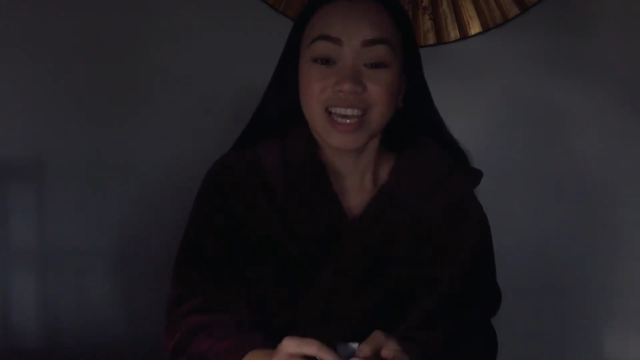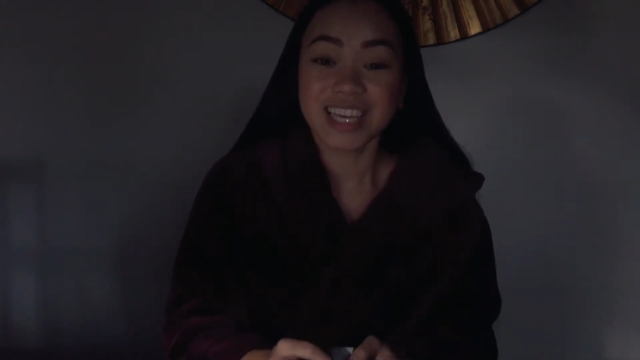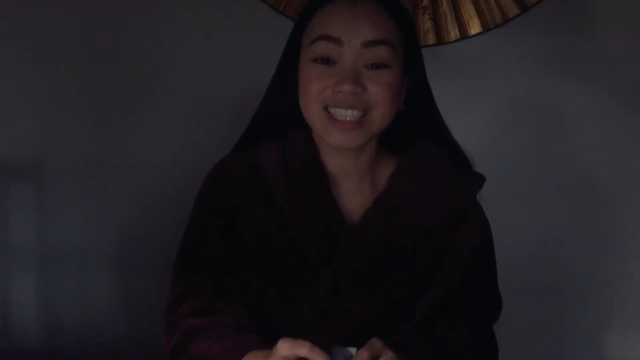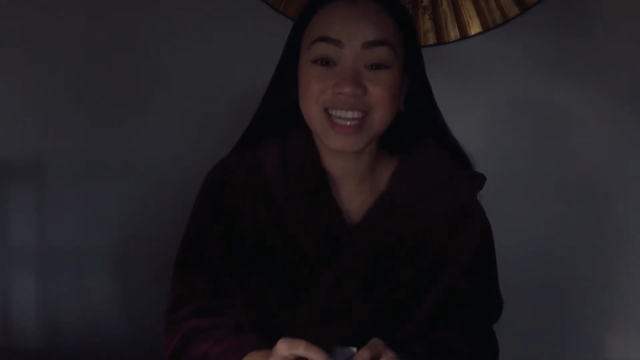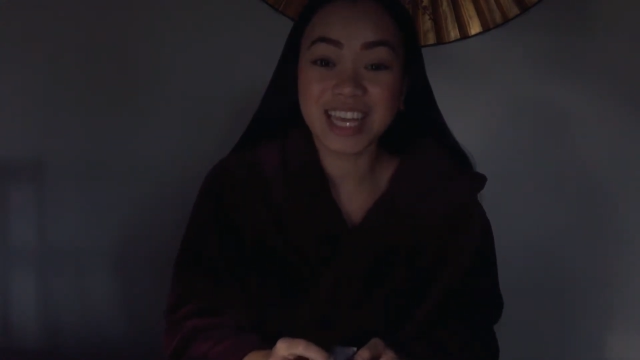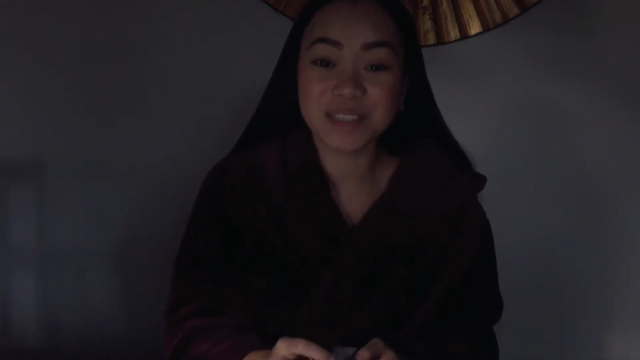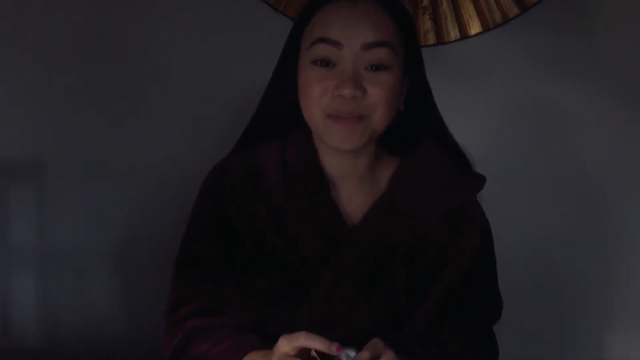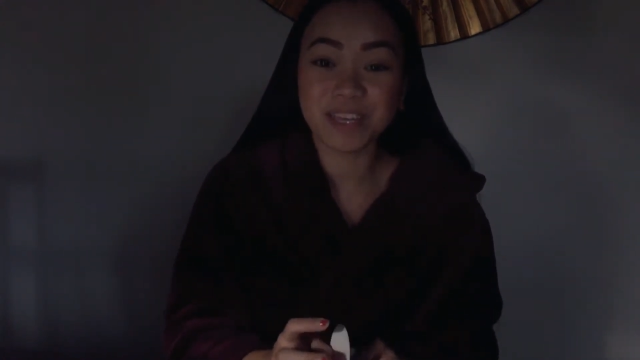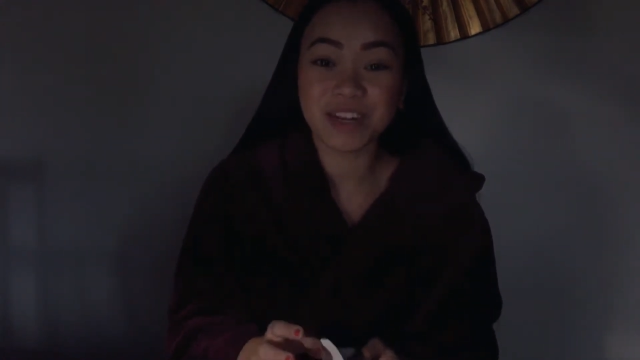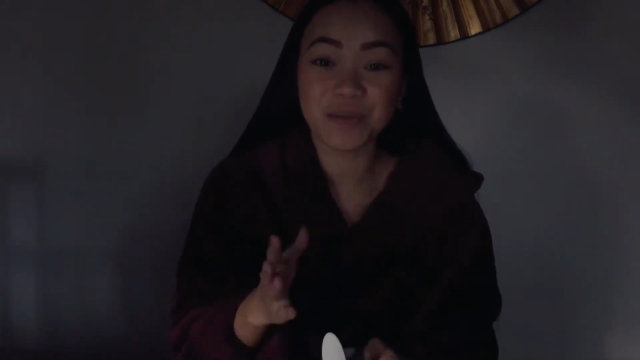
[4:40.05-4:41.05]
It's size
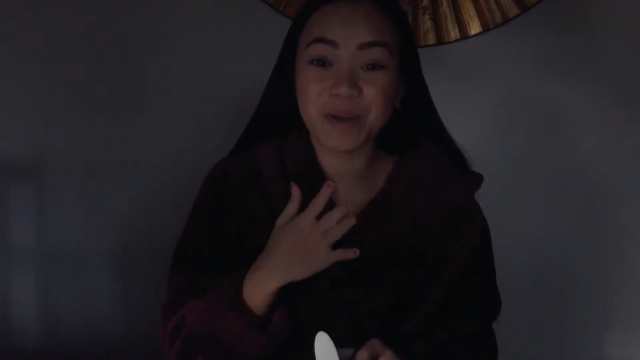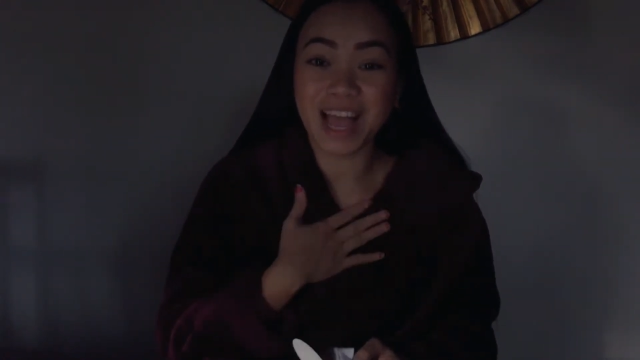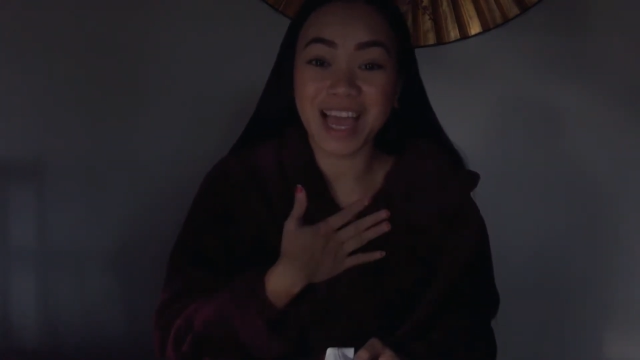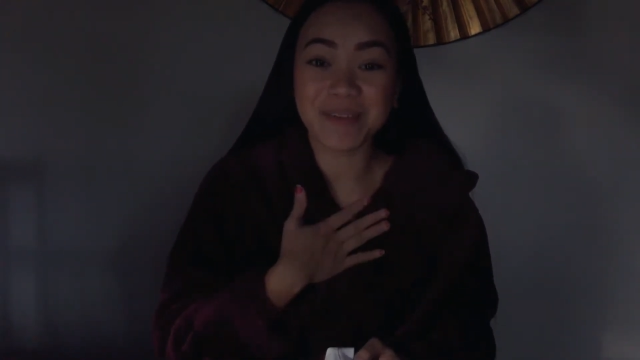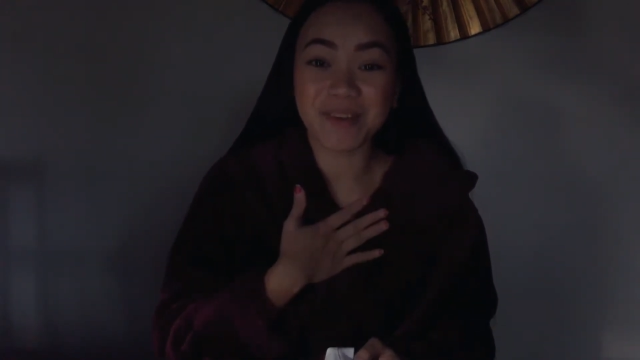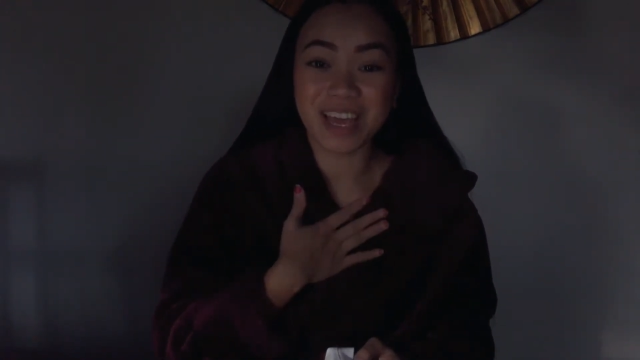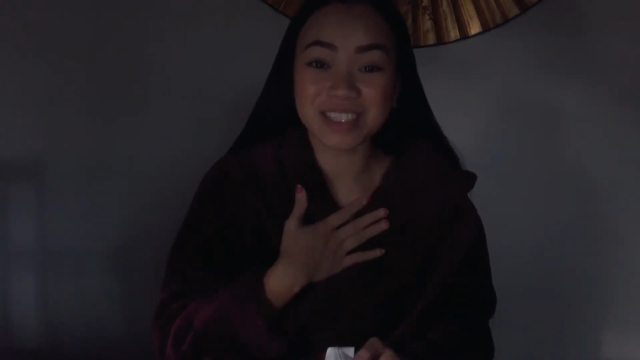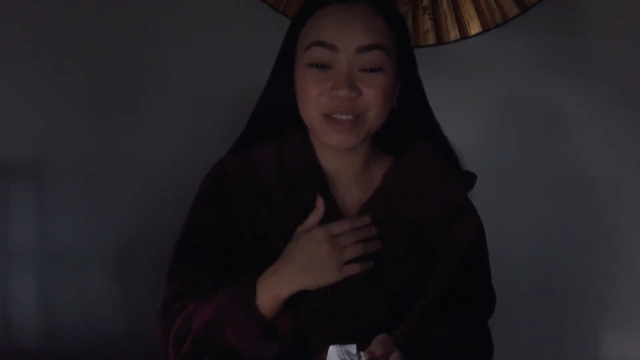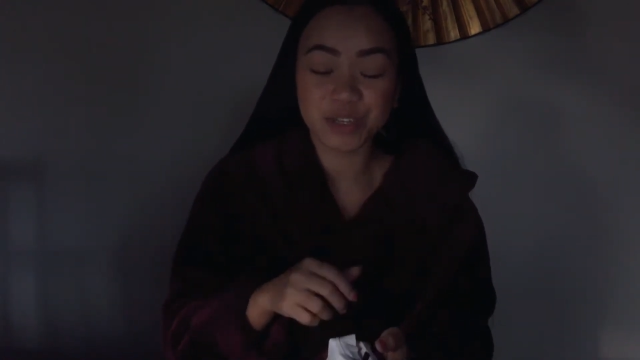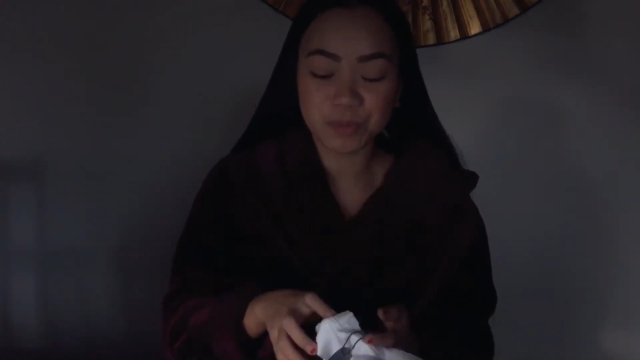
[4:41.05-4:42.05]
medium, but I'm
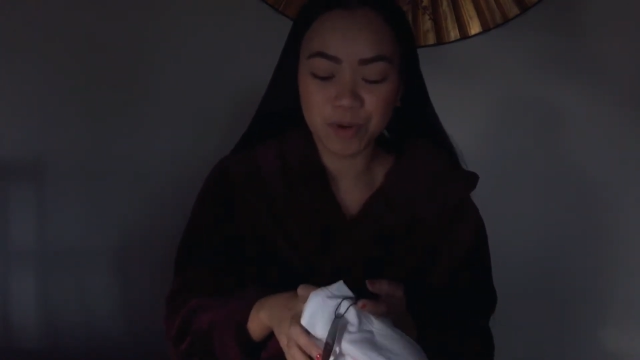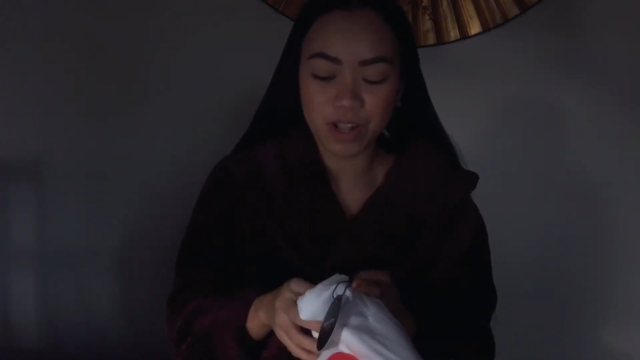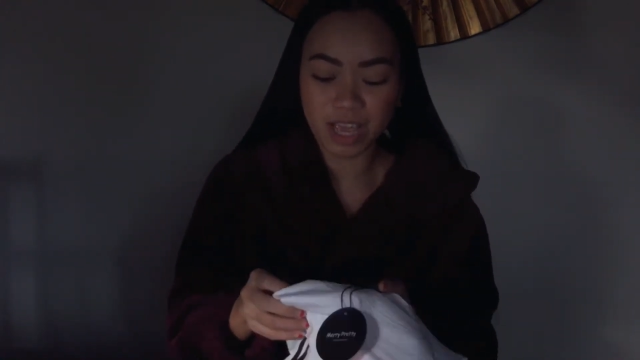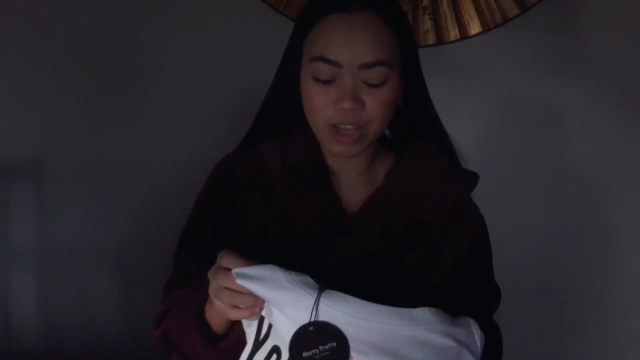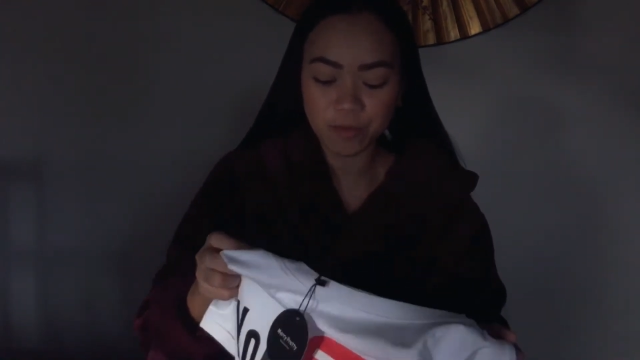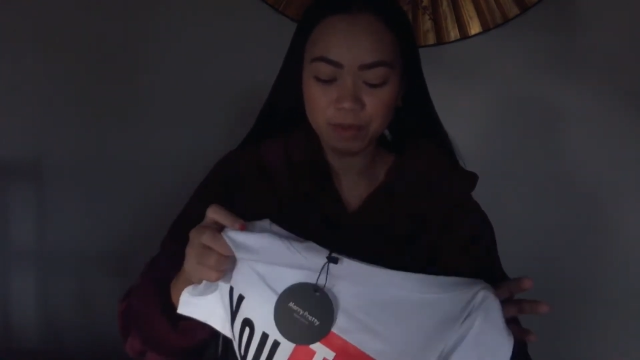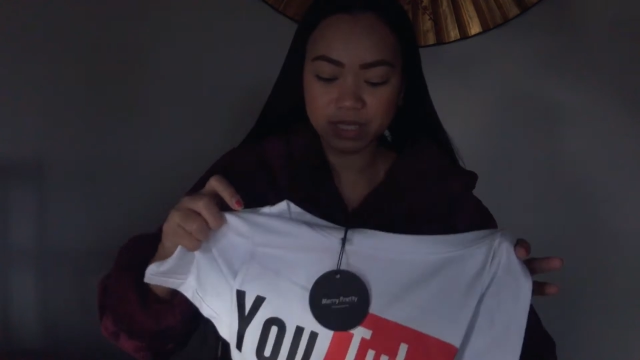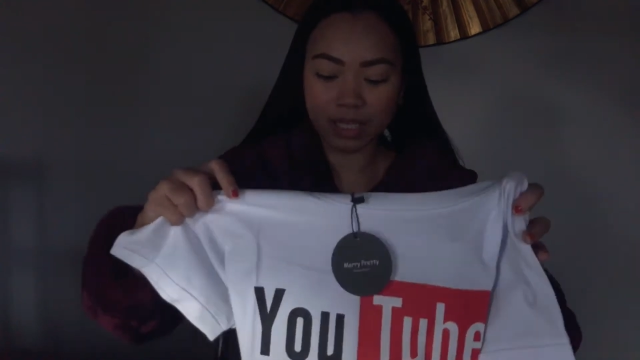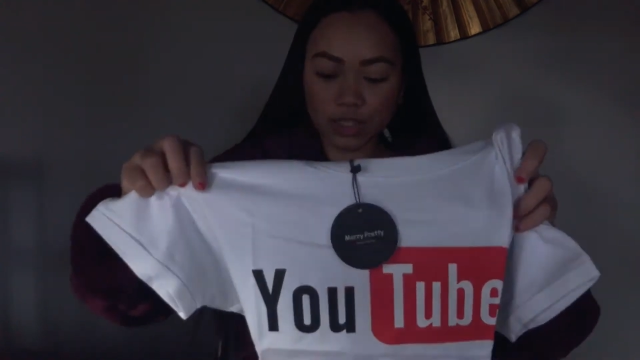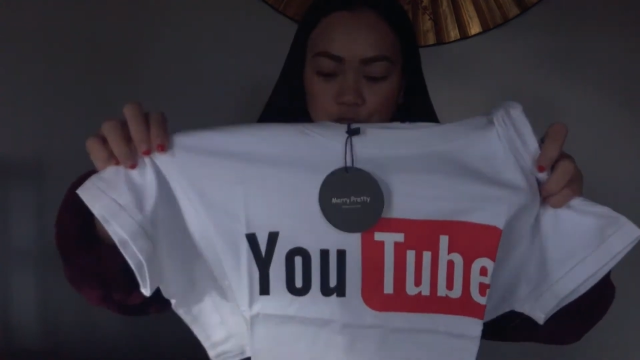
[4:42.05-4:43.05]
extra small. I hope
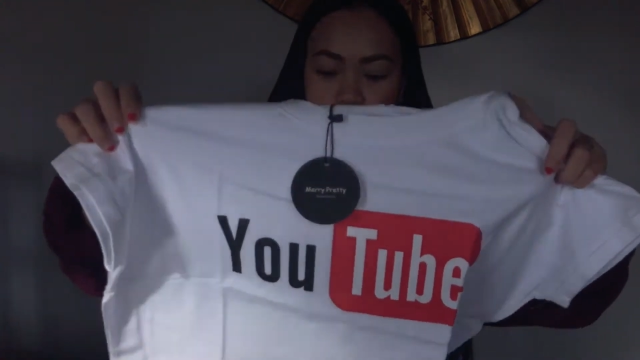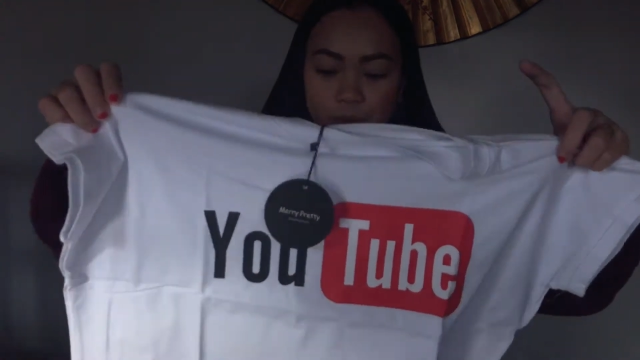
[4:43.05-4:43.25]
it's not too